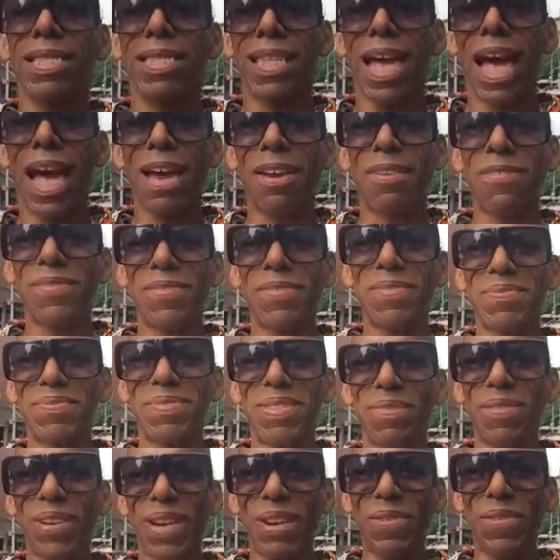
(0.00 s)

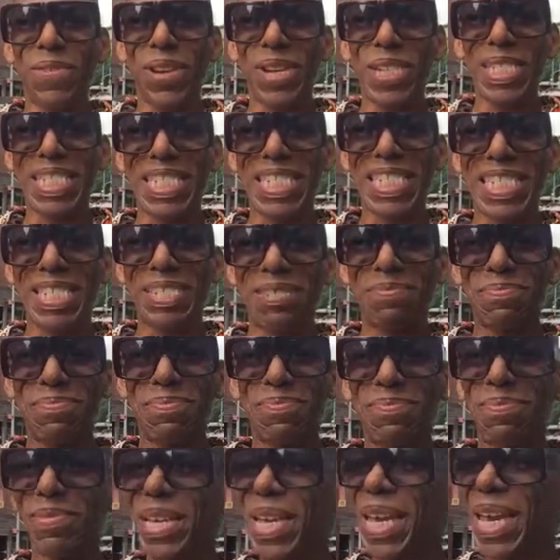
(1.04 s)
Life, living it fiercely,
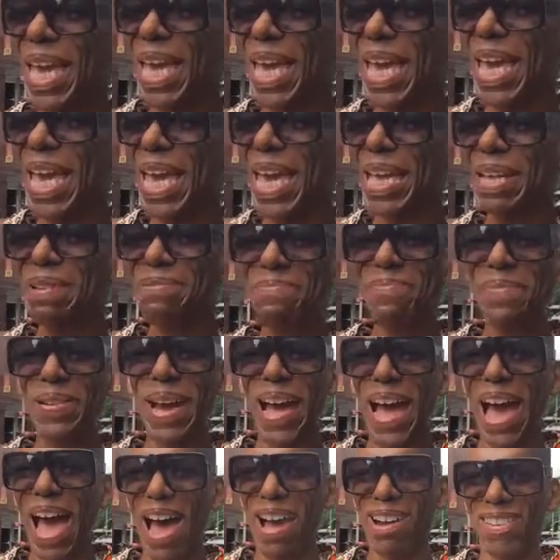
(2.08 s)
and
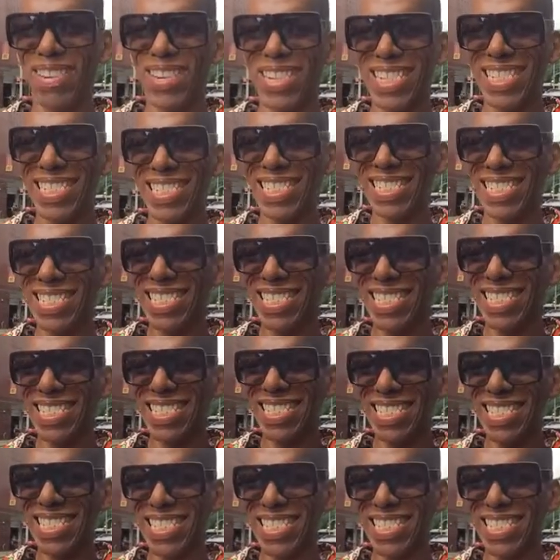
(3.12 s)
out.